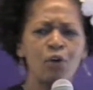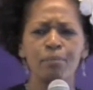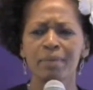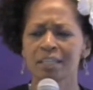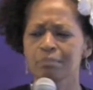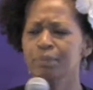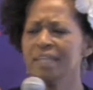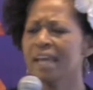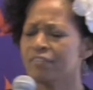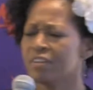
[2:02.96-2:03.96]
help me to
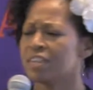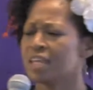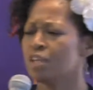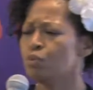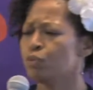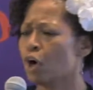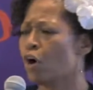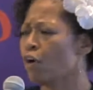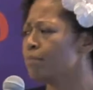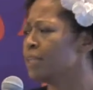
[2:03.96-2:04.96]
be everything you've
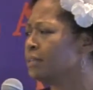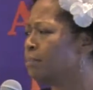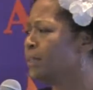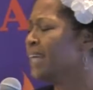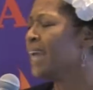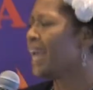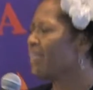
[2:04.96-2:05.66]
called me to be.